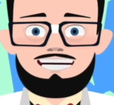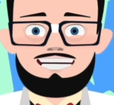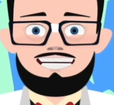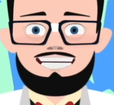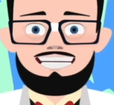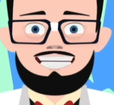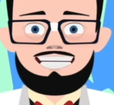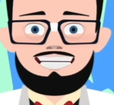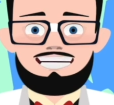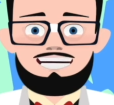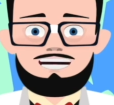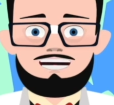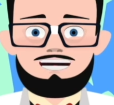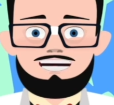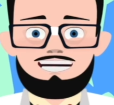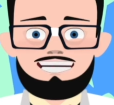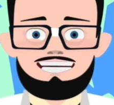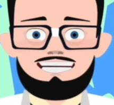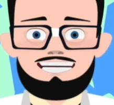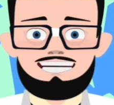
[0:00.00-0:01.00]
So
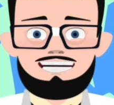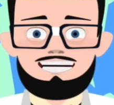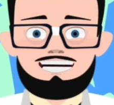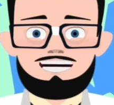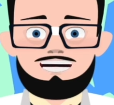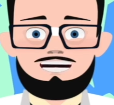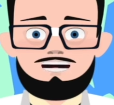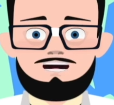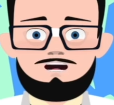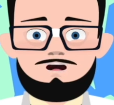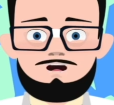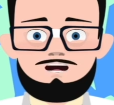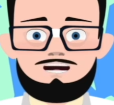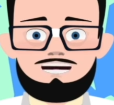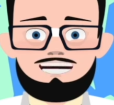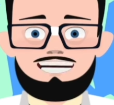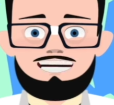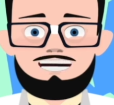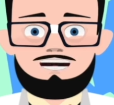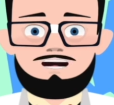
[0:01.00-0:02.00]
hopefully that
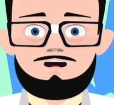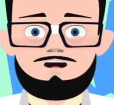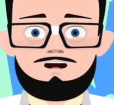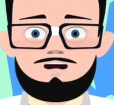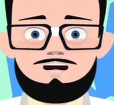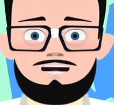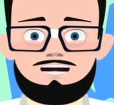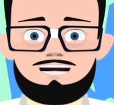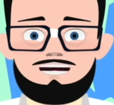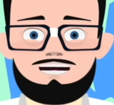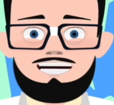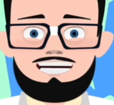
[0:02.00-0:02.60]
gives you guys